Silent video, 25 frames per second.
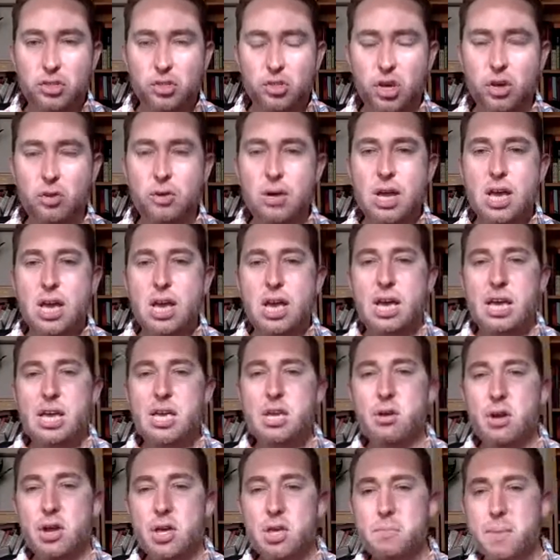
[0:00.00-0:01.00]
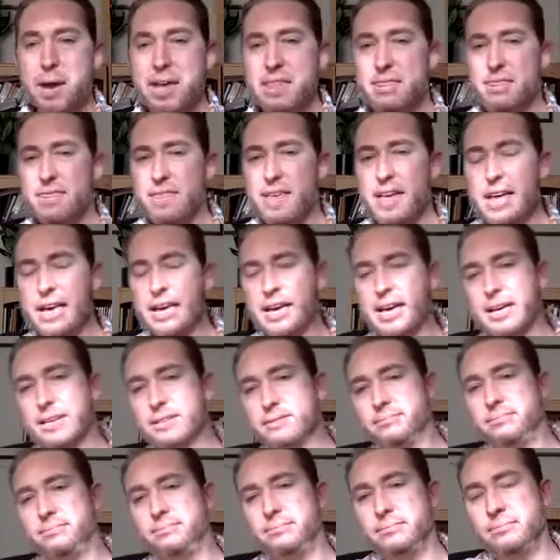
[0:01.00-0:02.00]
So, you might think,
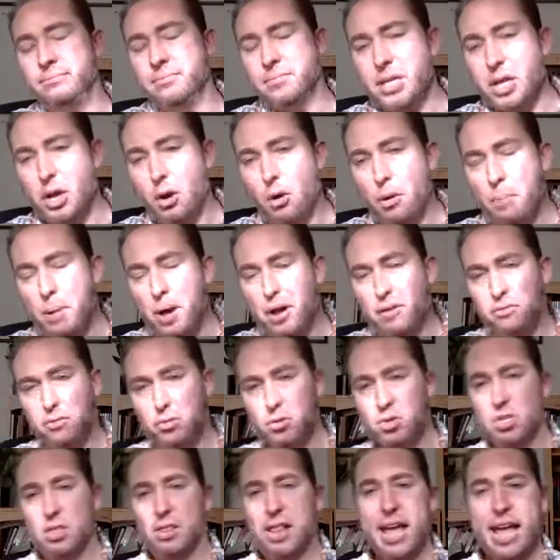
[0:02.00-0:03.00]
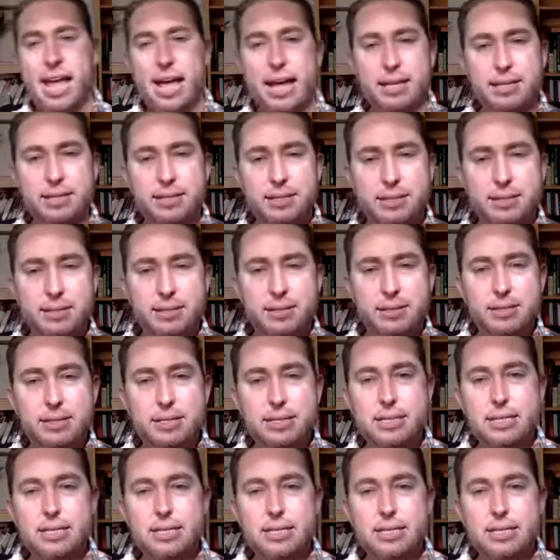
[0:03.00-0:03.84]
upon first glance,